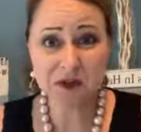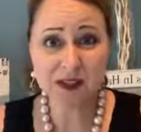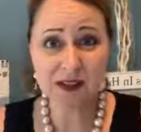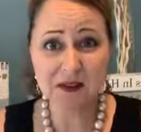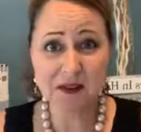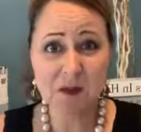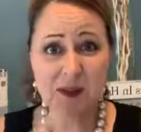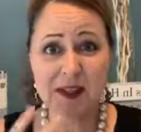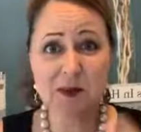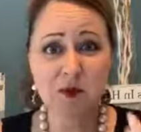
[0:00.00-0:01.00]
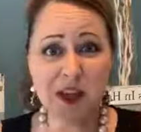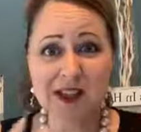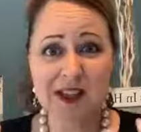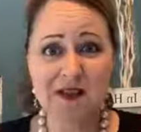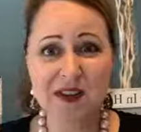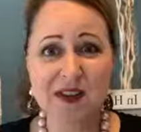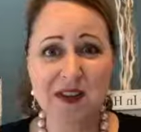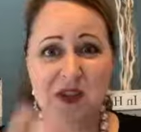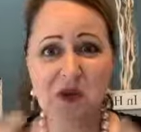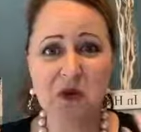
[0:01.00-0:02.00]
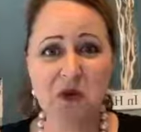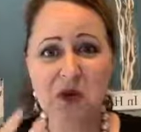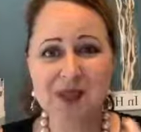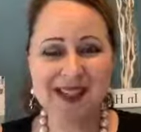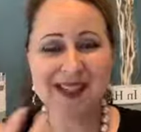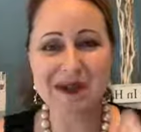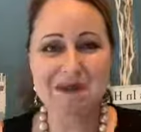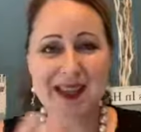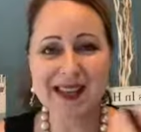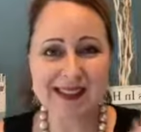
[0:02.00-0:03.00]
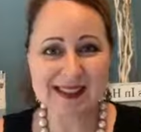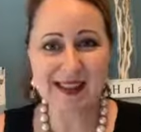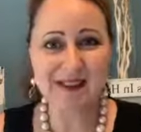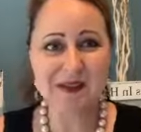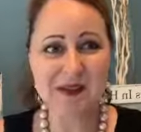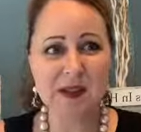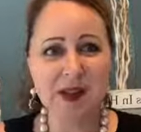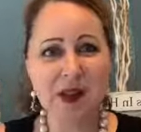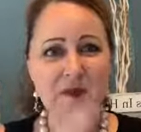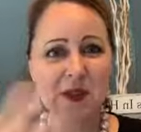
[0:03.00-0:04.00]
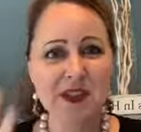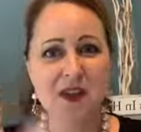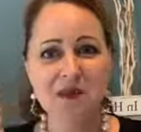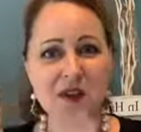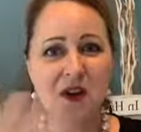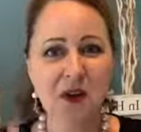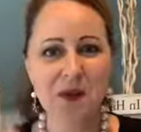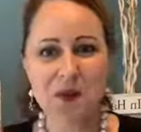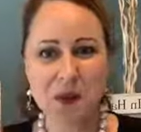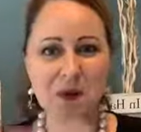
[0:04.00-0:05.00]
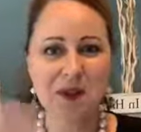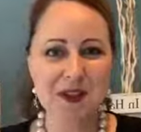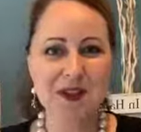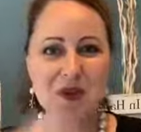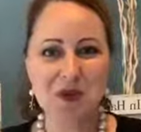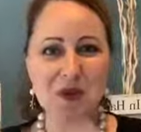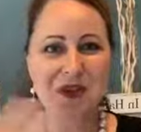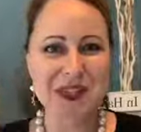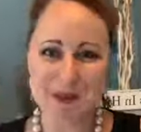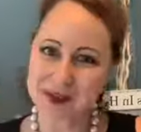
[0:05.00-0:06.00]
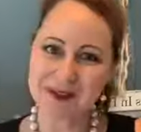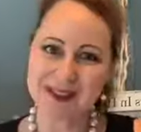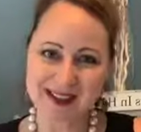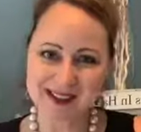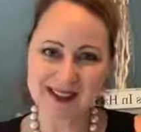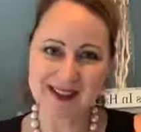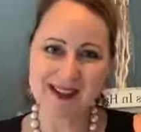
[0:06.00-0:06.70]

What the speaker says: for sales, but the objective is to use it to make sales, but to convert all those people into your email list.